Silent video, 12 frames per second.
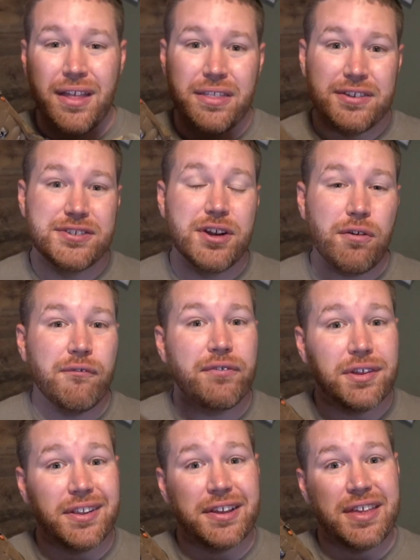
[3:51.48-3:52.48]
These don't
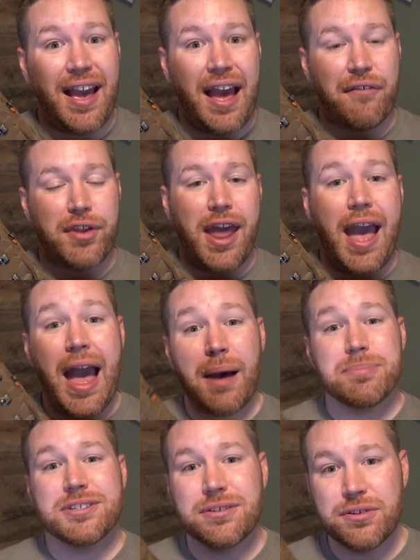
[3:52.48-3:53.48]
feel like you have an
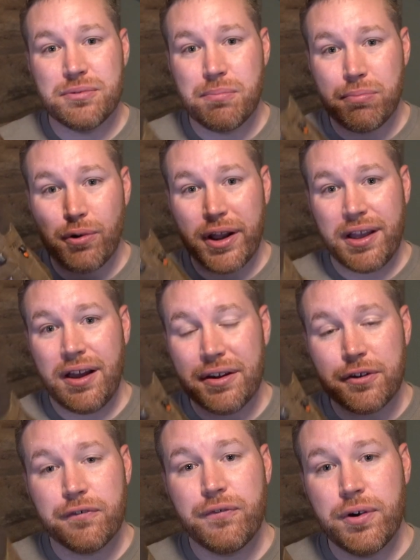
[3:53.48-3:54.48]
absolute brick on
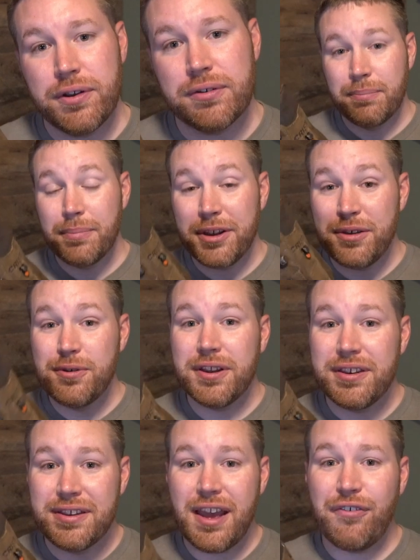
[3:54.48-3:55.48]
your foot, but you
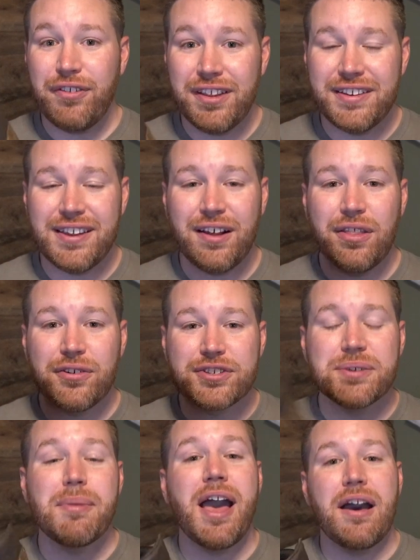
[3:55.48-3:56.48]
can definitely tell there's
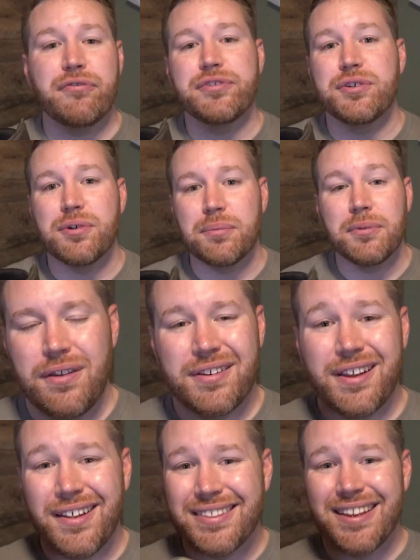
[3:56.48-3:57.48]
some heft to them. You can
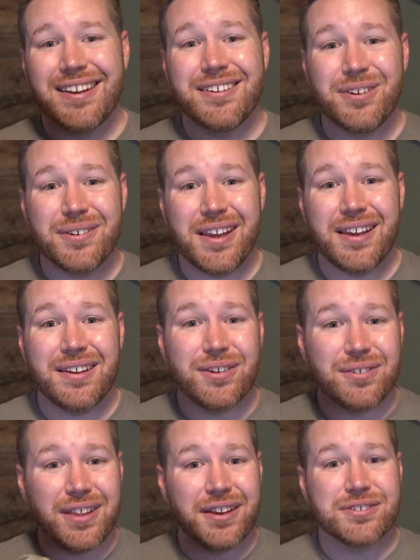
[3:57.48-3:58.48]
tell at the end of your day,
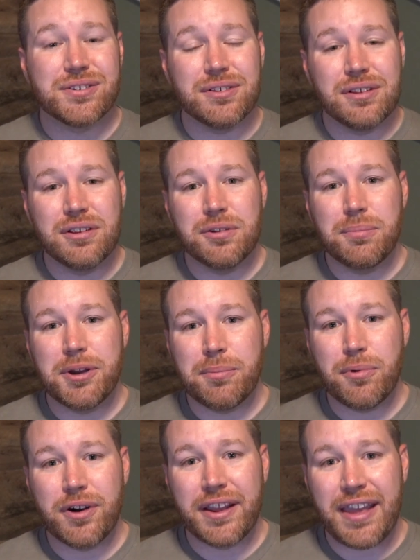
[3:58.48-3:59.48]
your legs are a little bit
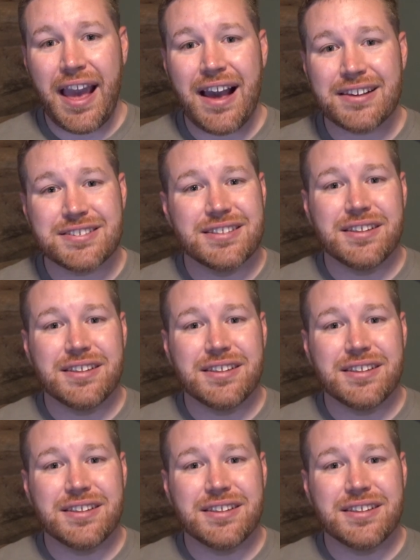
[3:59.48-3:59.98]
more gassed